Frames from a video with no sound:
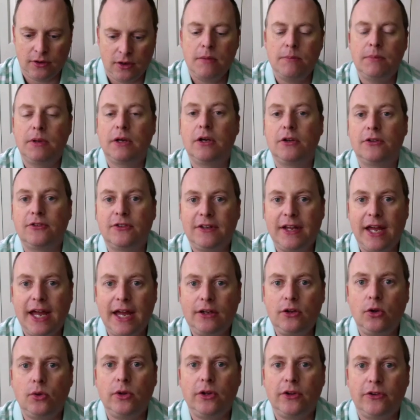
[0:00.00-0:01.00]
because
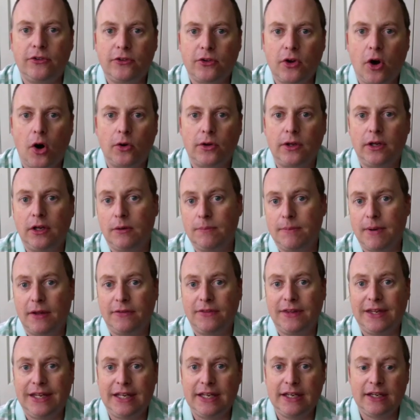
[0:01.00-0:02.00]
Daniel is talking about
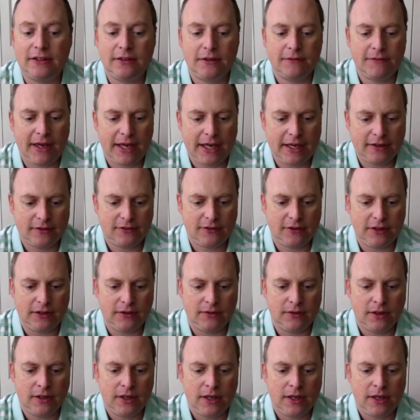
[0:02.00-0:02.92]
the end of Anti,